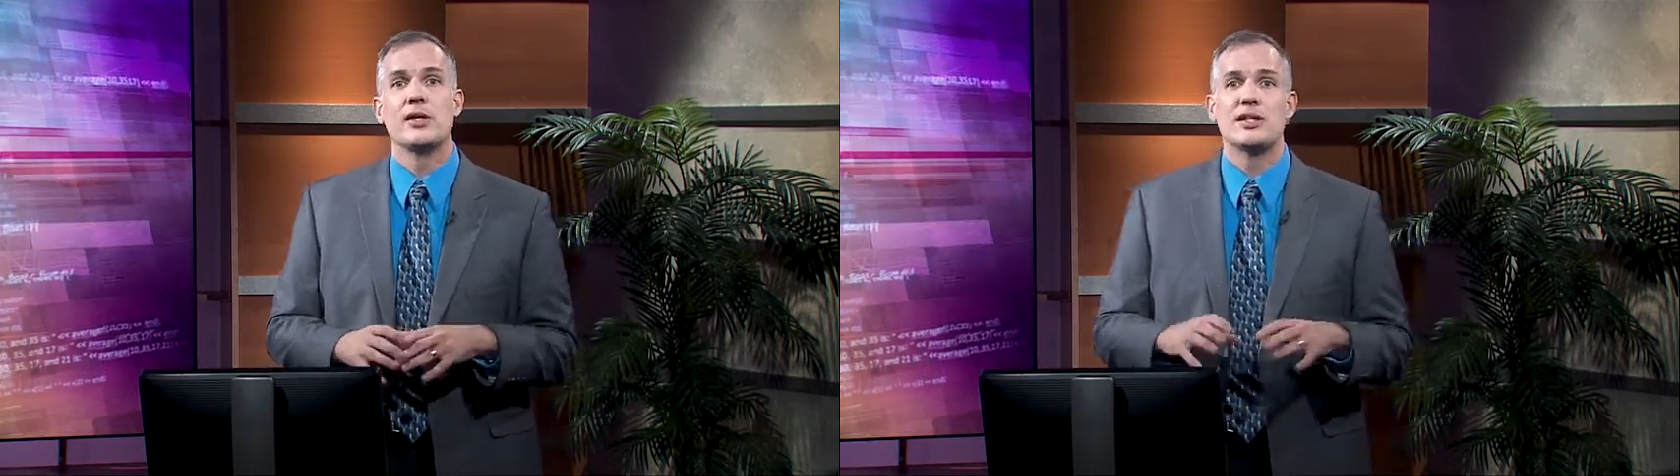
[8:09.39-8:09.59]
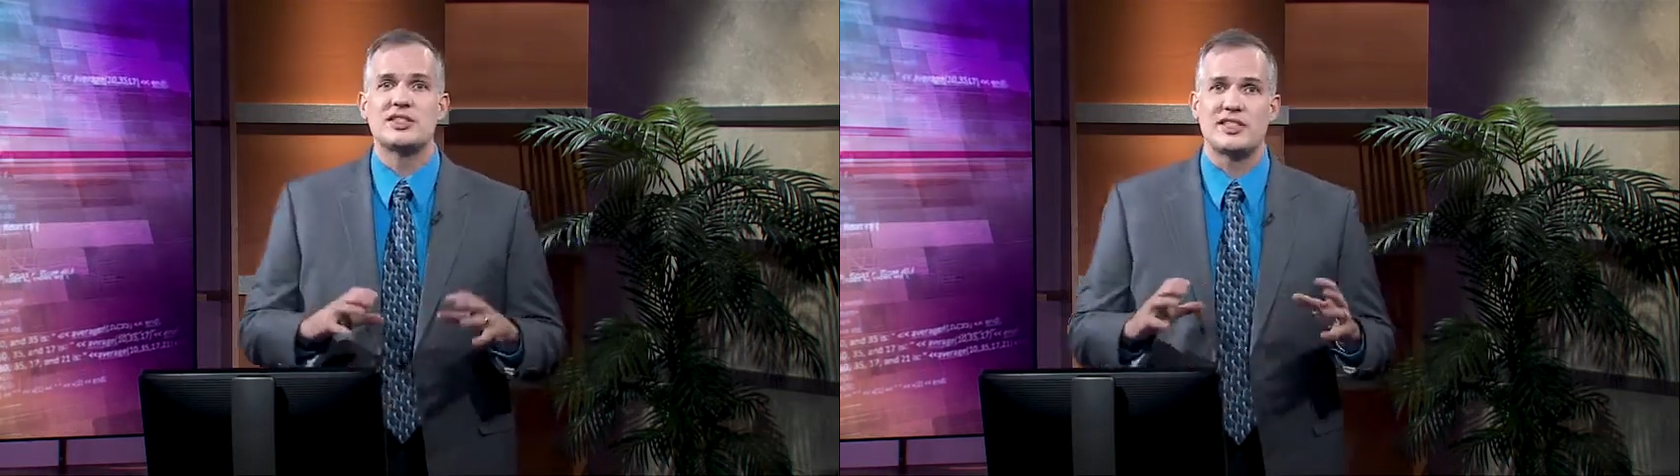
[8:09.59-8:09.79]

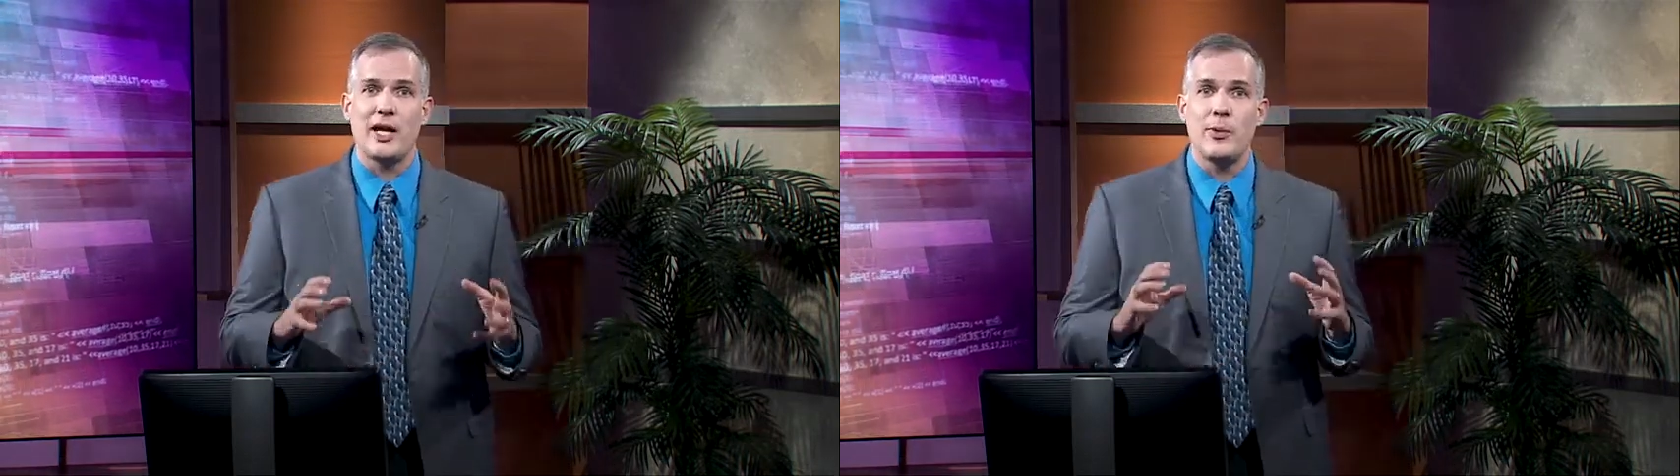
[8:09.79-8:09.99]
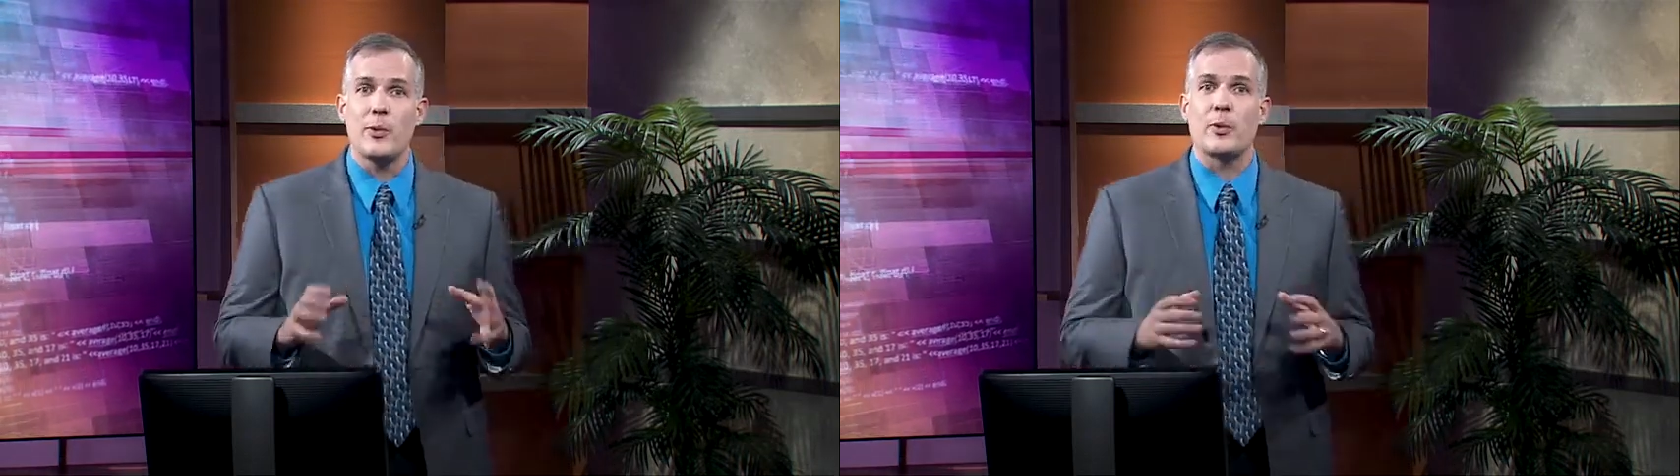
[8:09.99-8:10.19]
Say
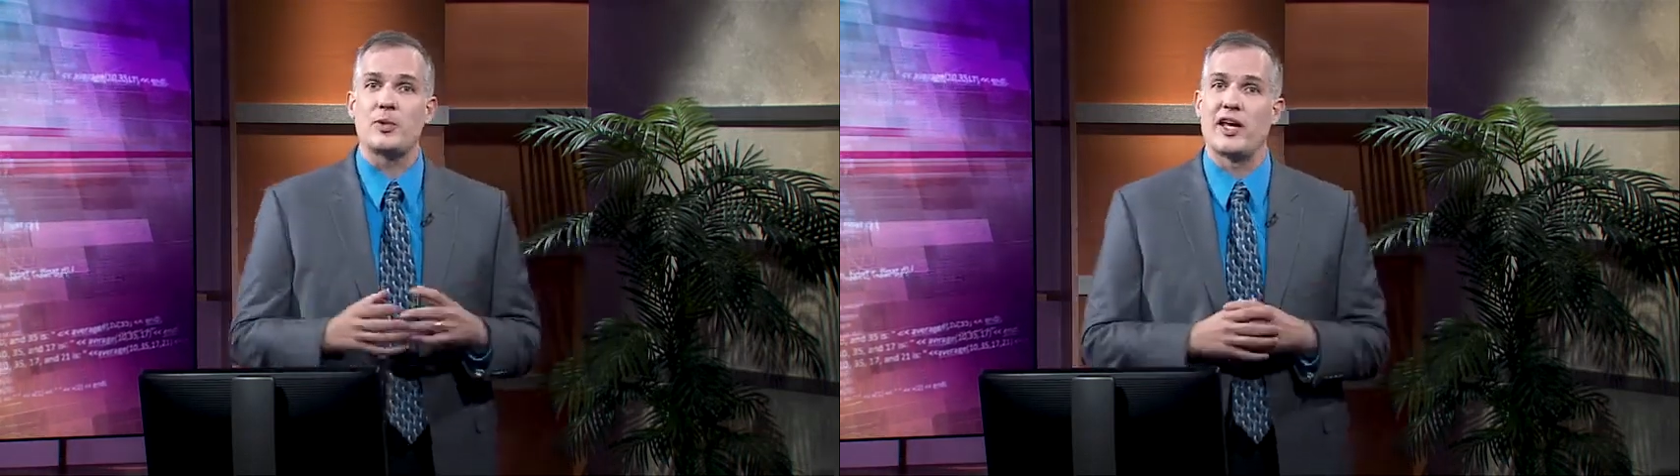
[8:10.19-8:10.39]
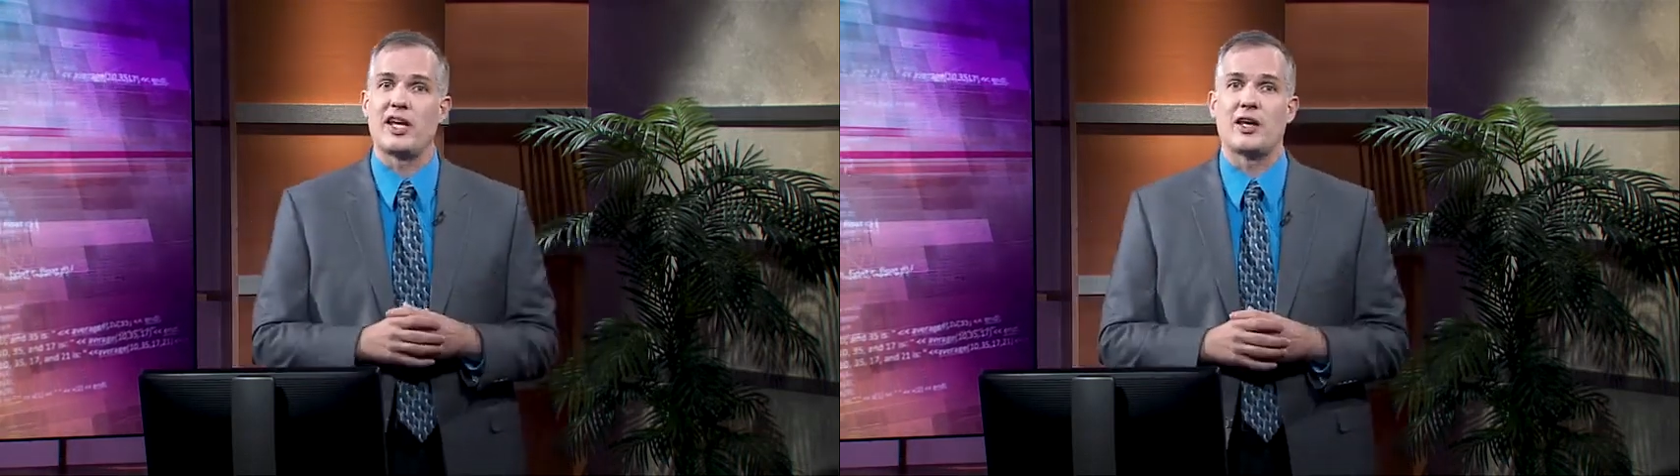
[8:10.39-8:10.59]
we were
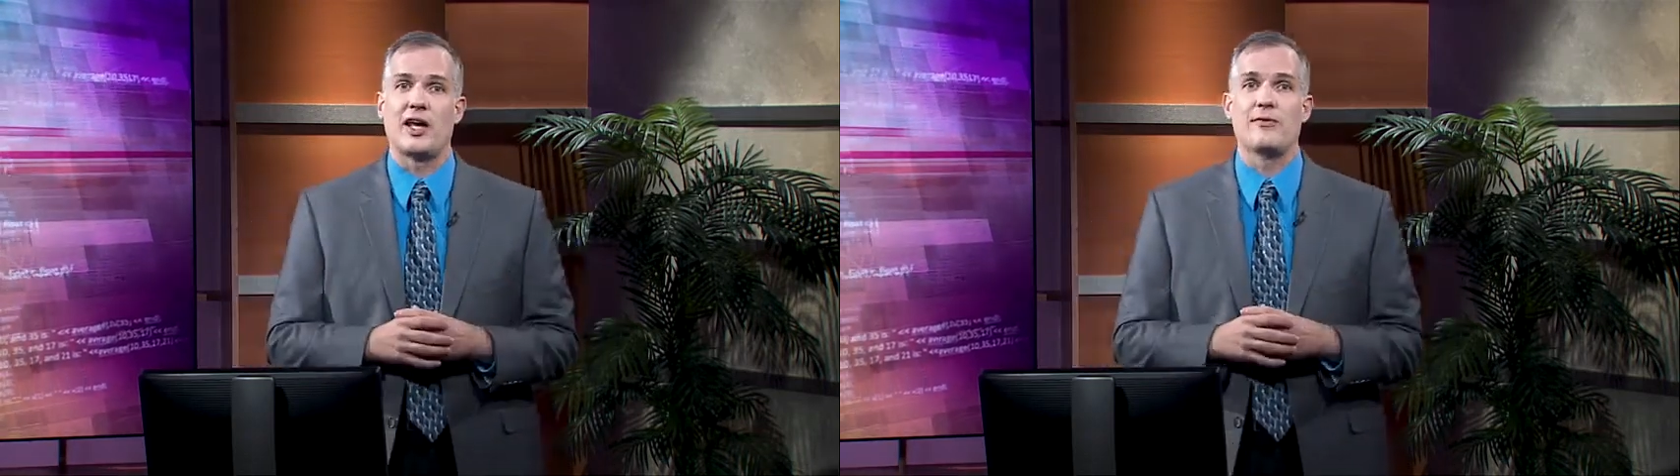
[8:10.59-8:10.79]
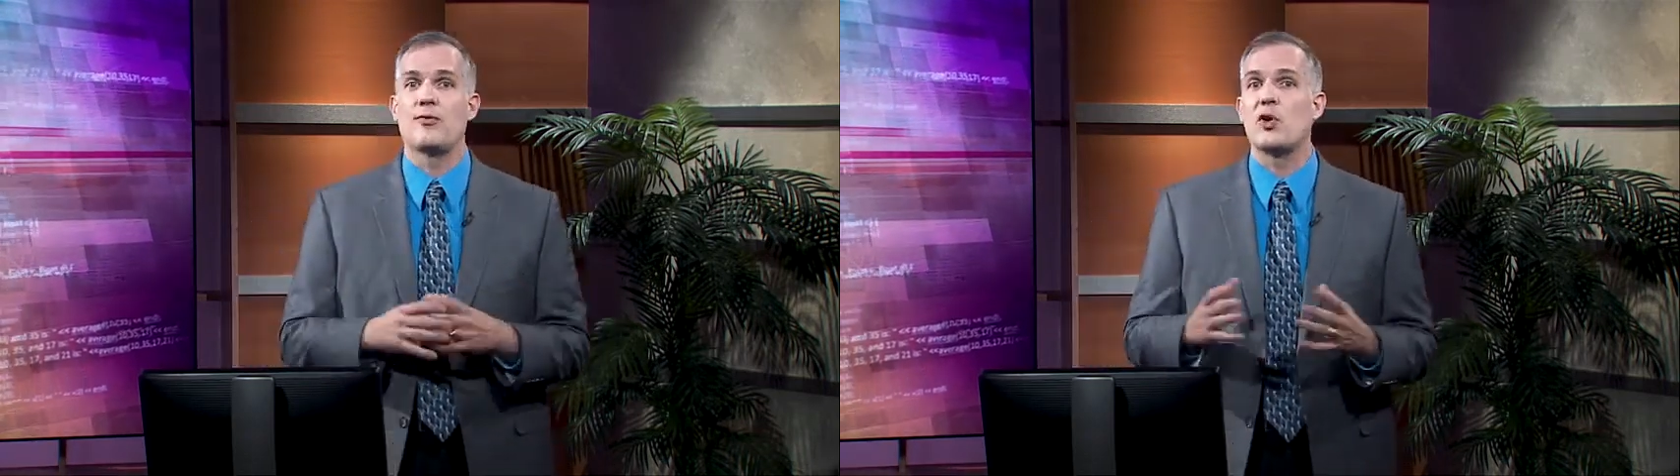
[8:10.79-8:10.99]
playing a
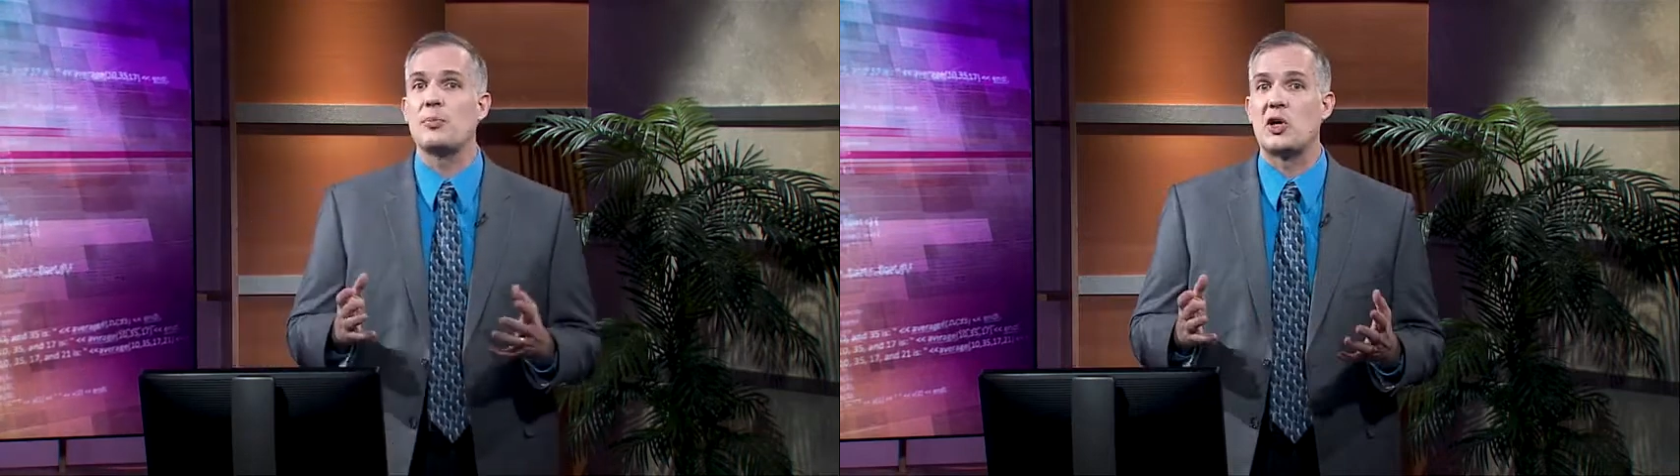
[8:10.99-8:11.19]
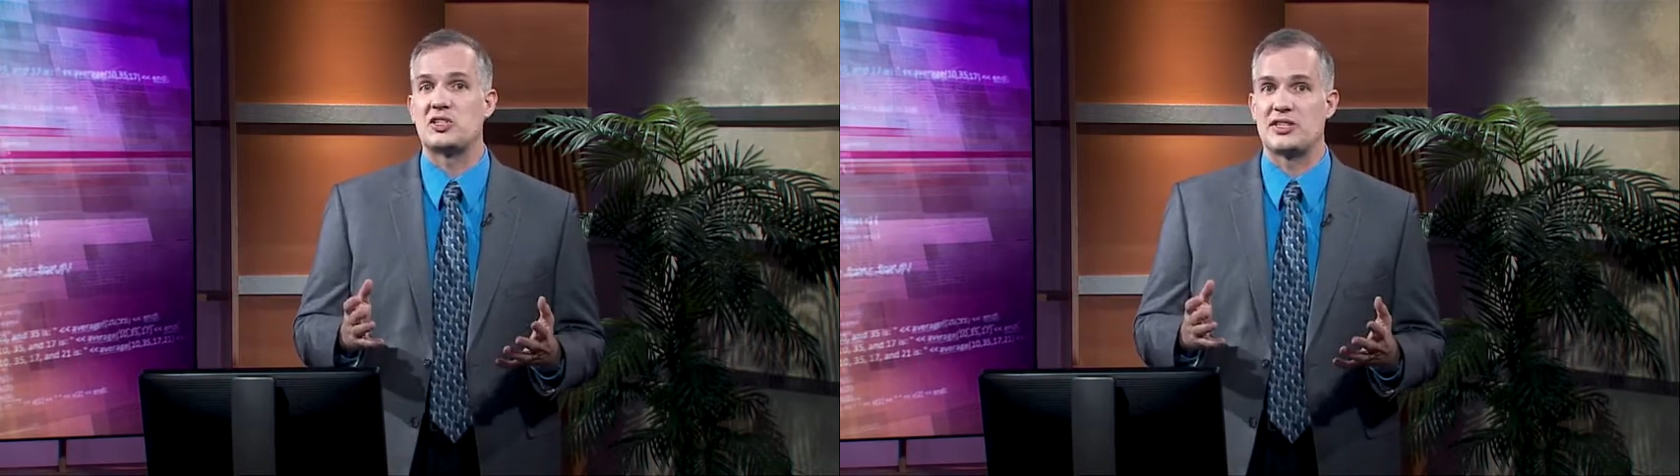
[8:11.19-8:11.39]

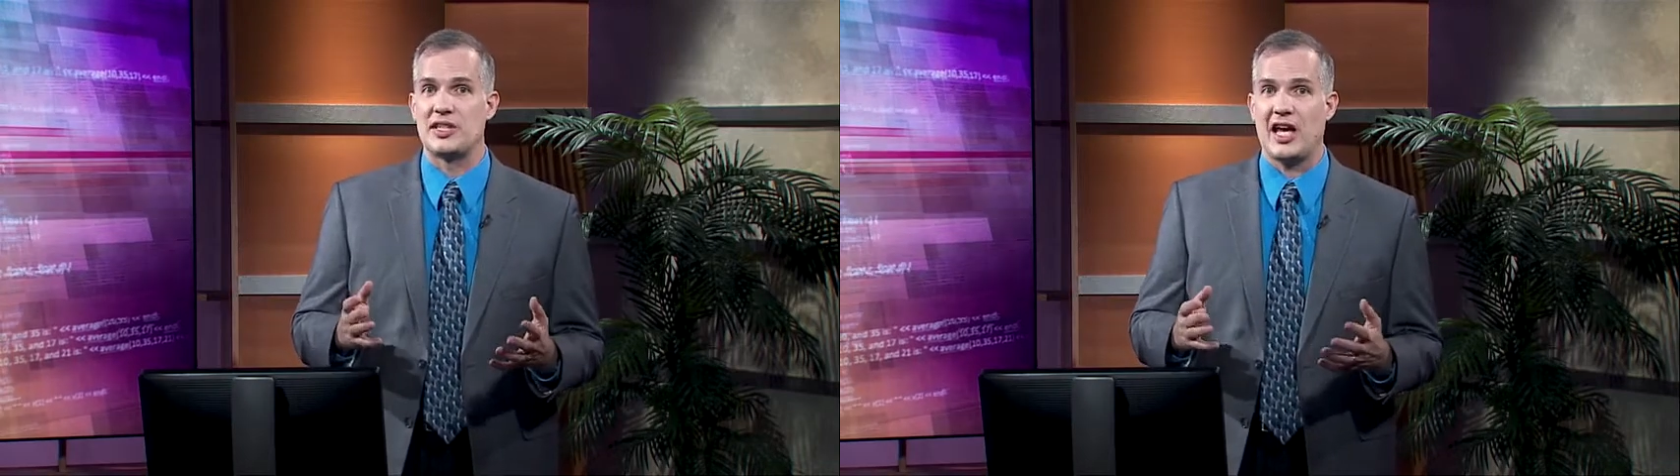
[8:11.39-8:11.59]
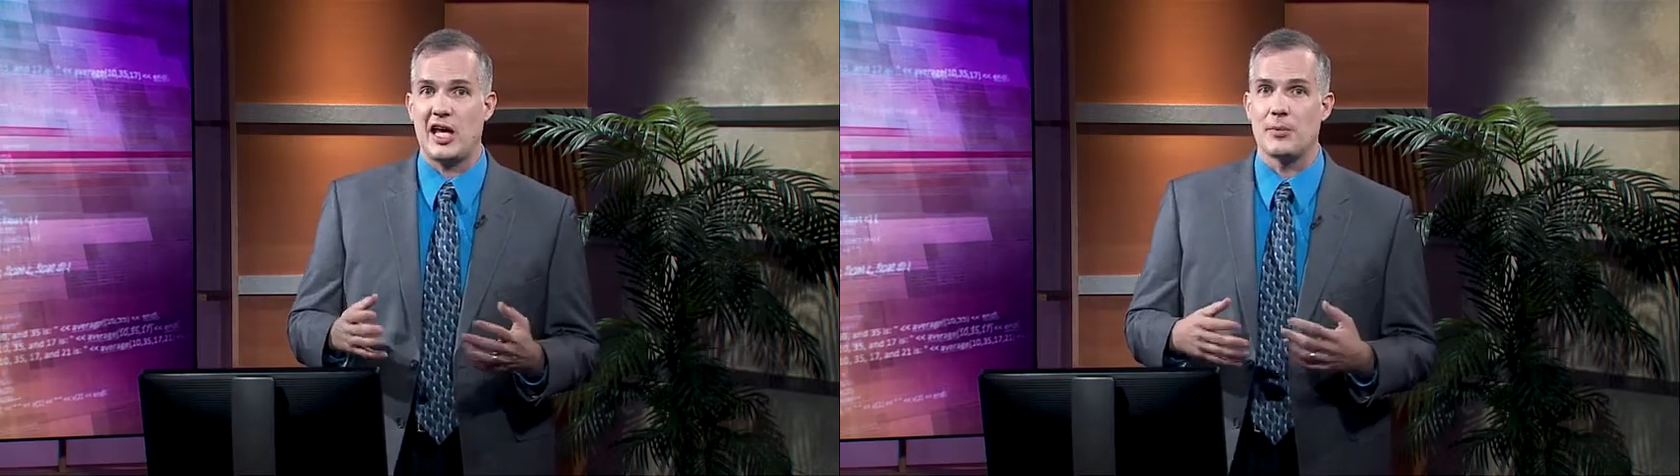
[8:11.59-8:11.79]
4-person
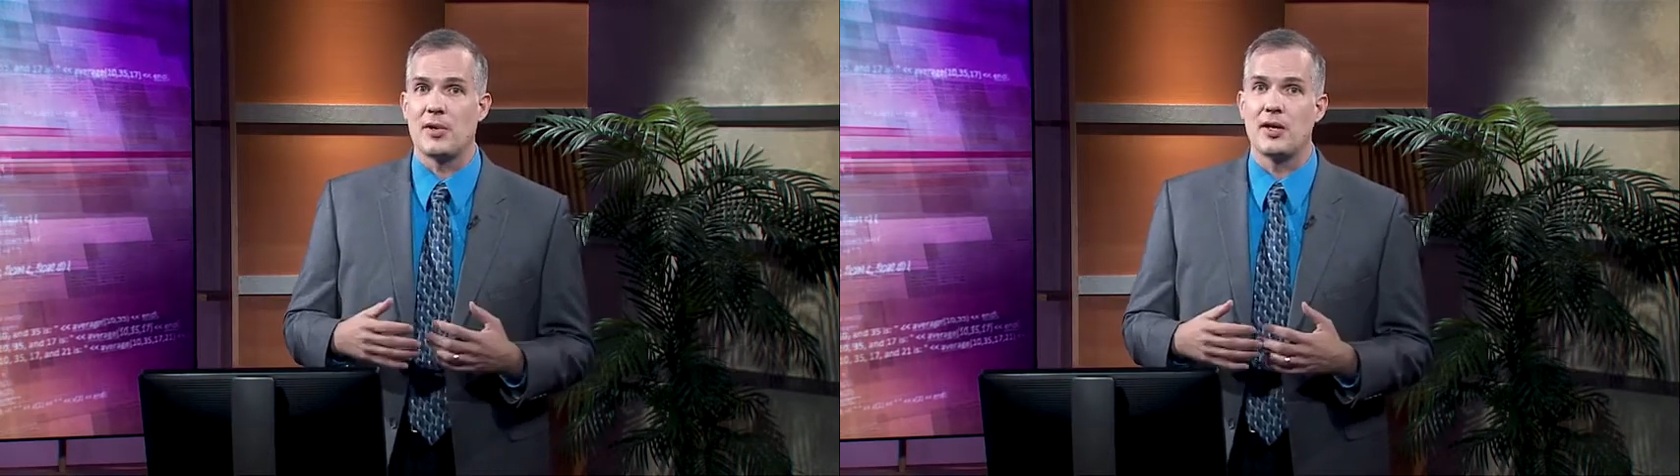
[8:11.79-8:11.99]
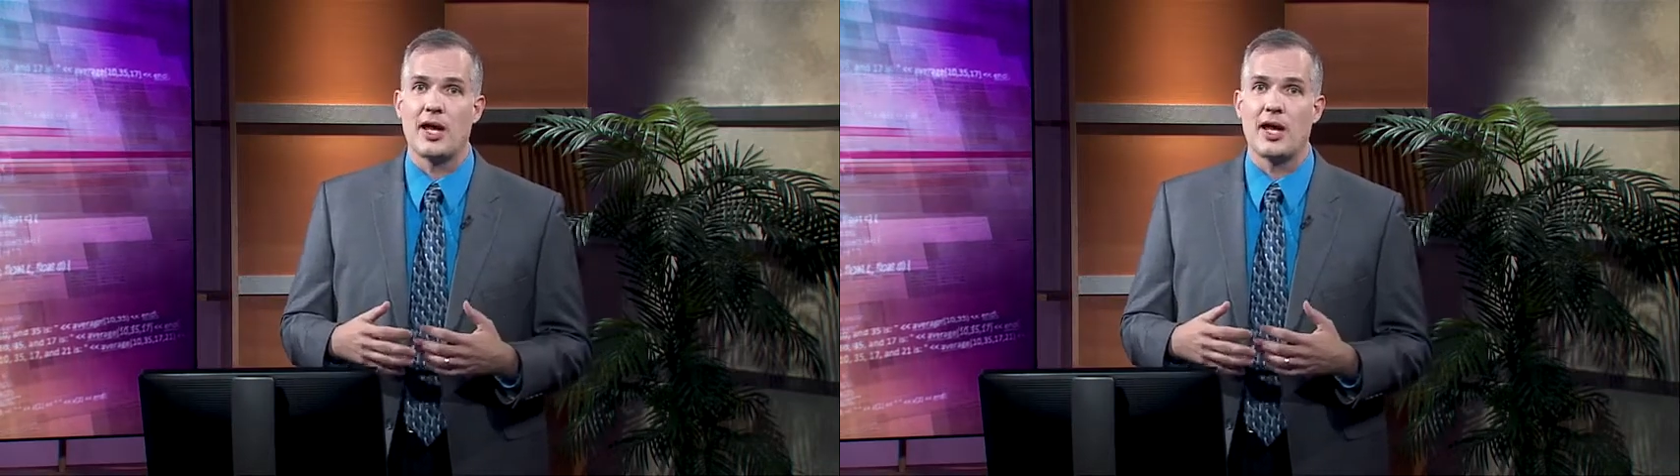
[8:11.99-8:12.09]
game,